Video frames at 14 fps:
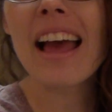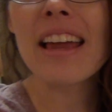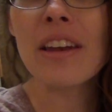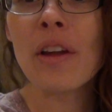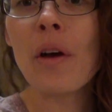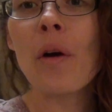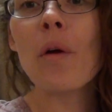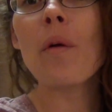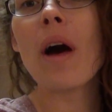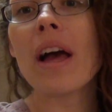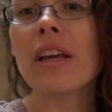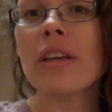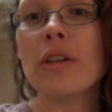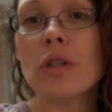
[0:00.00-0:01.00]
I know
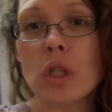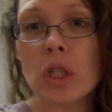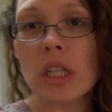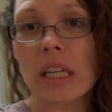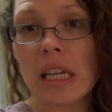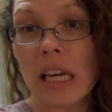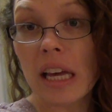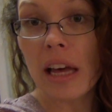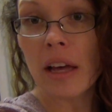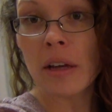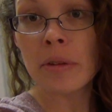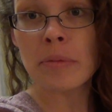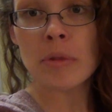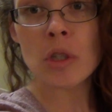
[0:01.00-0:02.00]
I usually
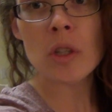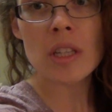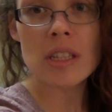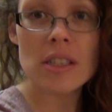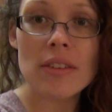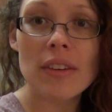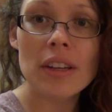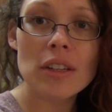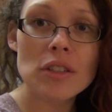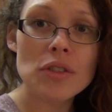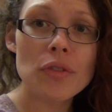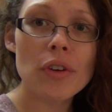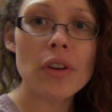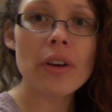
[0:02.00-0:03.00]
um, do these
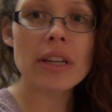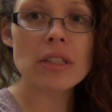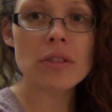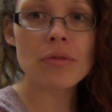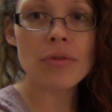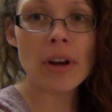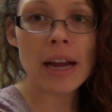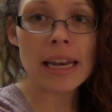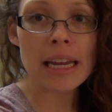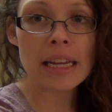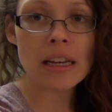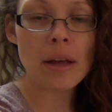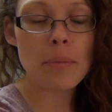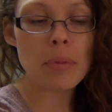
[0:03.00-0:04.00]
videos for you guys on Friday
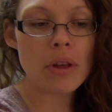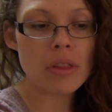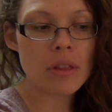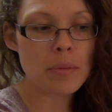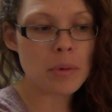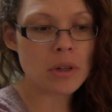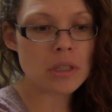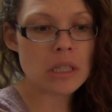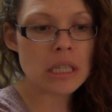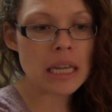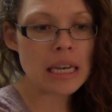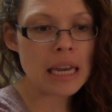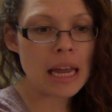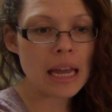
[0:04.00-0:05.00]
and upload them on
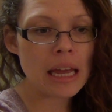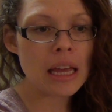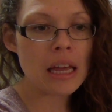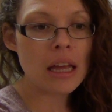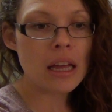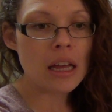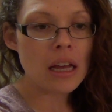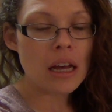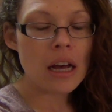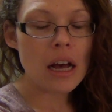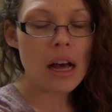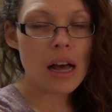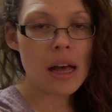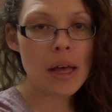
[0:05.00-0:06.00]
Sunday.
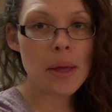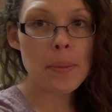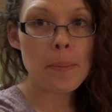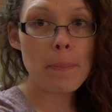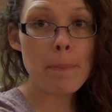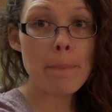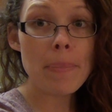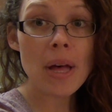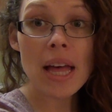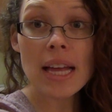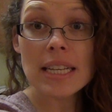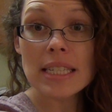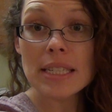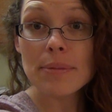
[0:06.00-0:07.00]
Um,
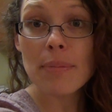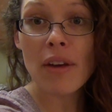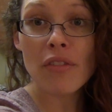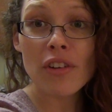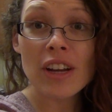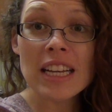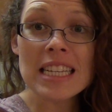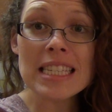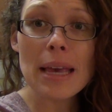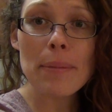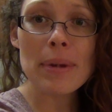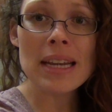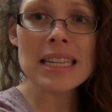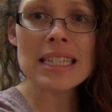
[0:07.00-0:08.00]
but my friend is
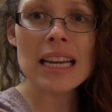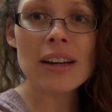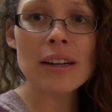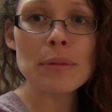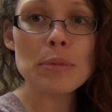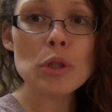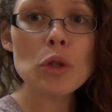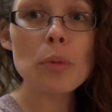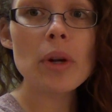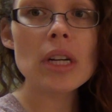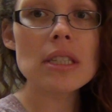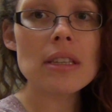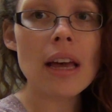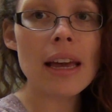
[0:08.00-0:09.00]
coming in town. I'm super
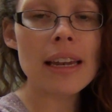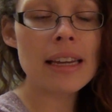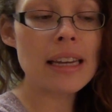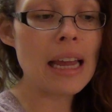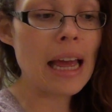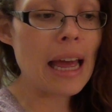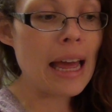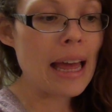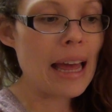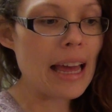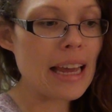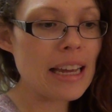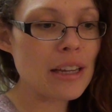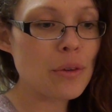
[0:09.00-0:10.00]
excited
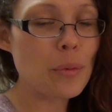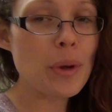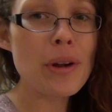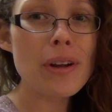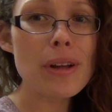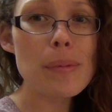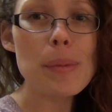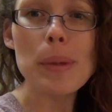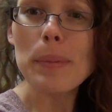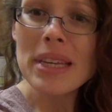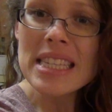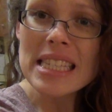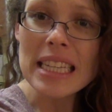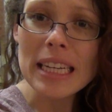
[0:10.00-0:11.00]
and we are going to be
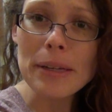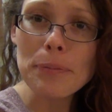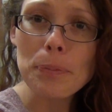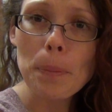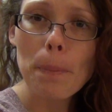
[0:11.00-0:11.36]
busy.